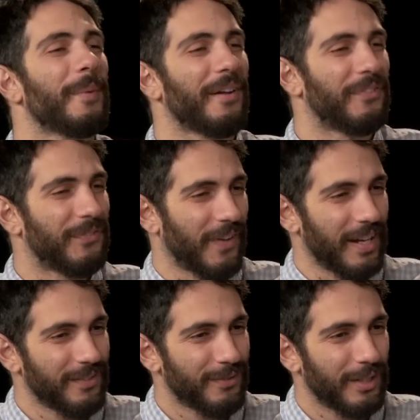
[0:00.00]
of my
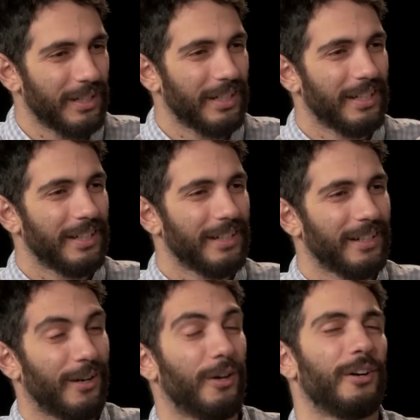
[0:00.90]
favorite.
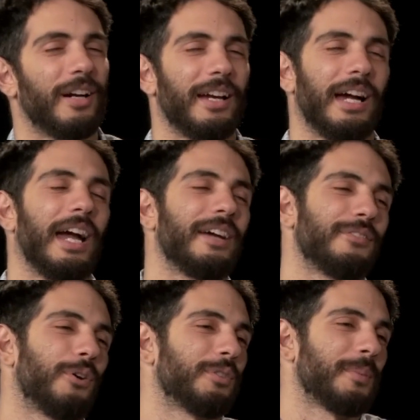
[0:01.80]
Oh, I, I
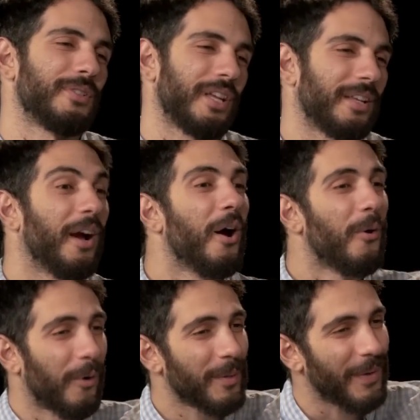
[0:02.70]
had the ultimate jet. Then.
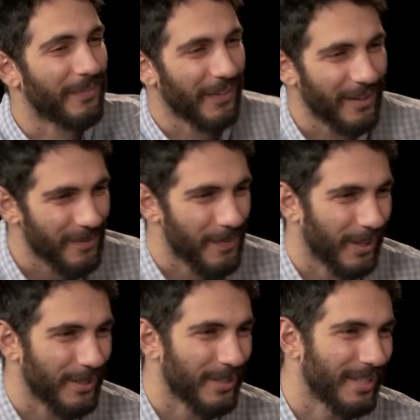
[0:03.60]
One of my favorite
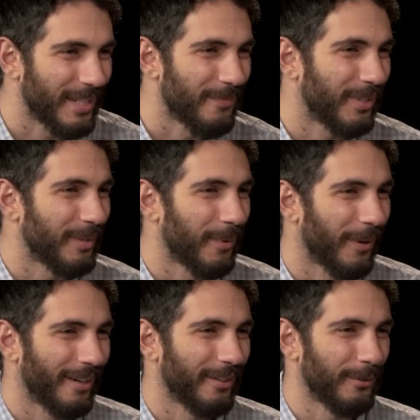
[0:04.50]
plays in the Tim
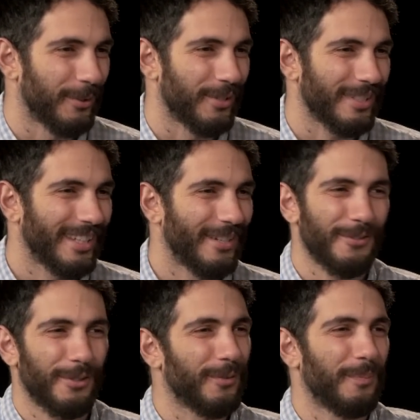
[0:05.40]
Tebow era was it
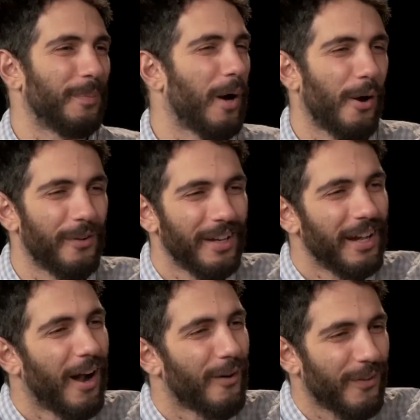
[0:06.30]
was a, a,
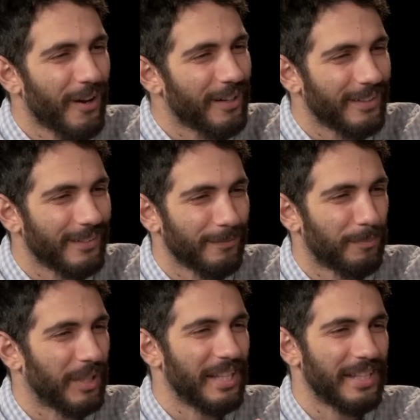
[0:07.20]
a very
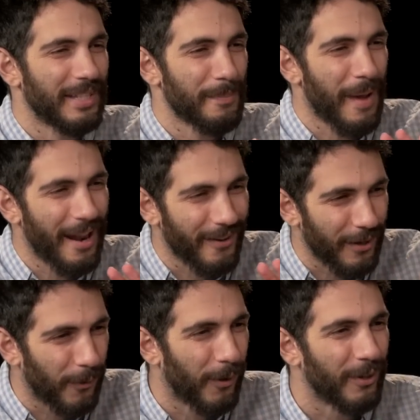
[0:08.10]
play that didn't matter
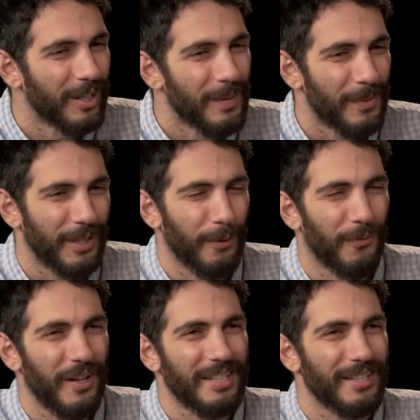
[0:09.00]
at all. But they were
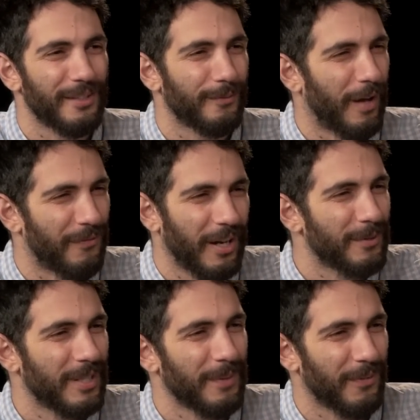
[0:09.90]
facing the I
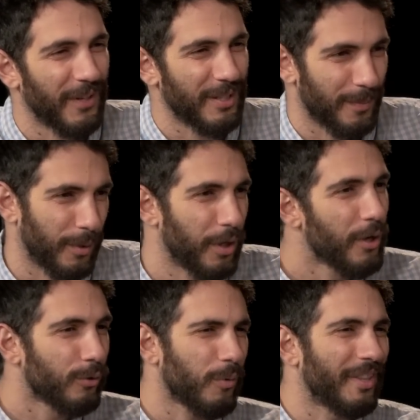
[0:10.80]
forgot what team they were facing, but
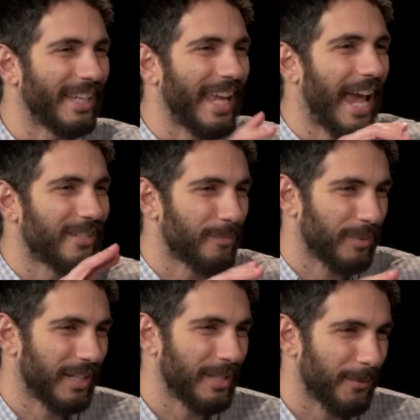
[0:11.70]
it was one of the gadget
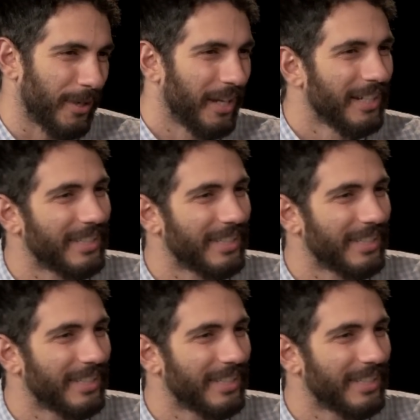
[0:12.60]
plays where